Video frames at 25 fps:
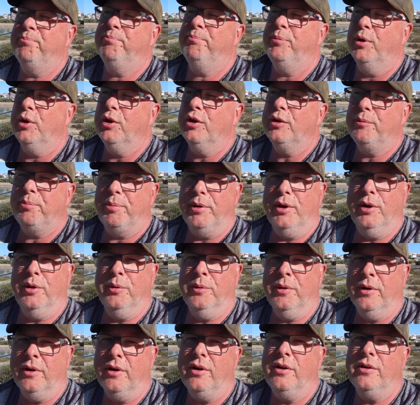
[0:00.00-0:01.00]
bird
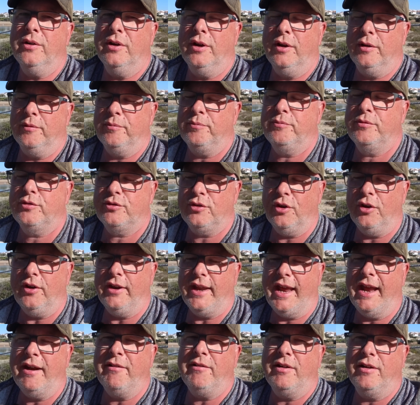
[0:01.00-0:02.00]
poo on a
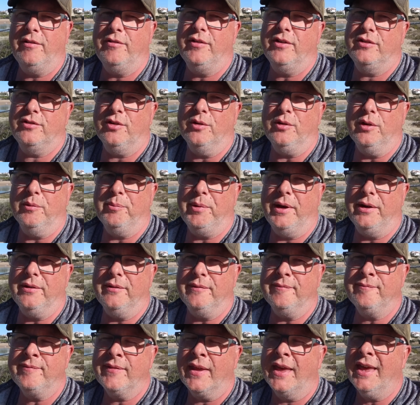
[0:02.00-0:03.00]
certain area of your solar
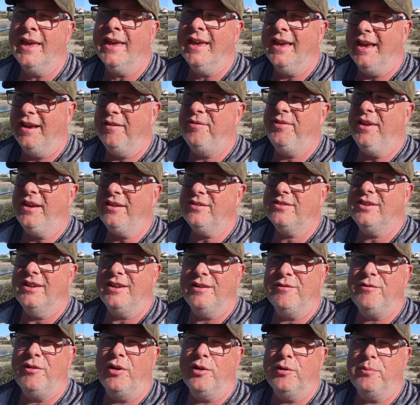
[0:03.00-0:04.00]
panel, if that's in
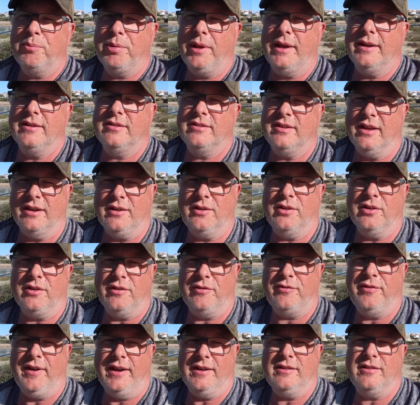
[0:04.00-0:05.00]
the wrong place, that could
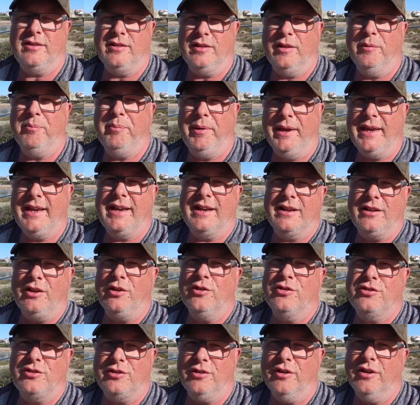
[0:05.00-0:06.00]
affect the big
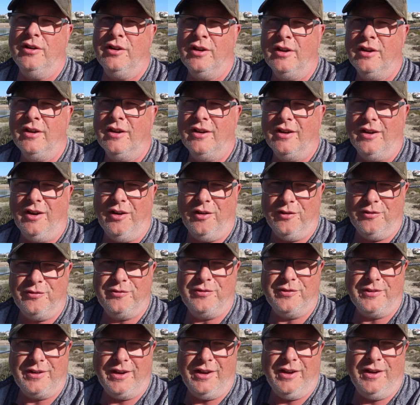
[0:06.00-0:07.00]
cluster
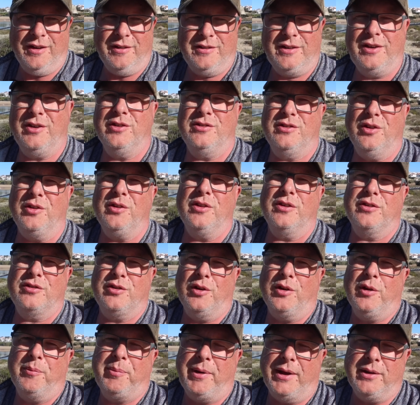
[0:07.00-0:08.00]
of, because all the
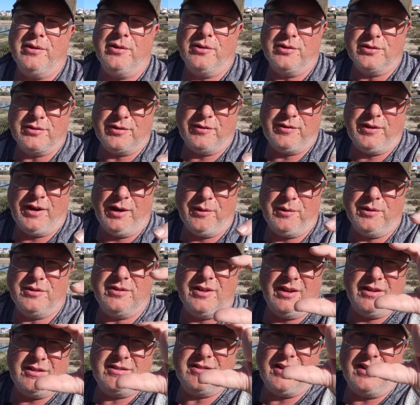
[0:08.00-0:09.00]
solar panels, if you notice,
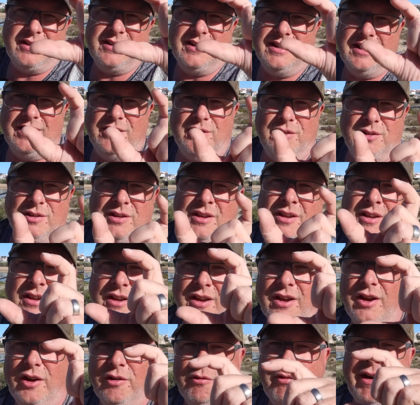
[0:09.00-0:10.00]
they're tiny little
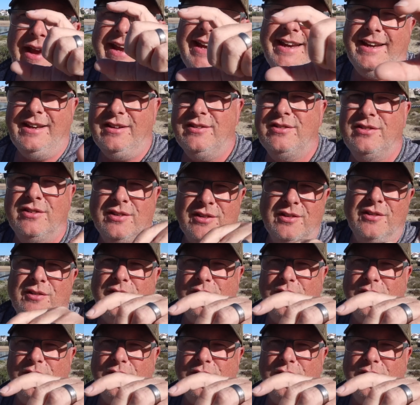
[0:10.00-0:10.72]
arrays,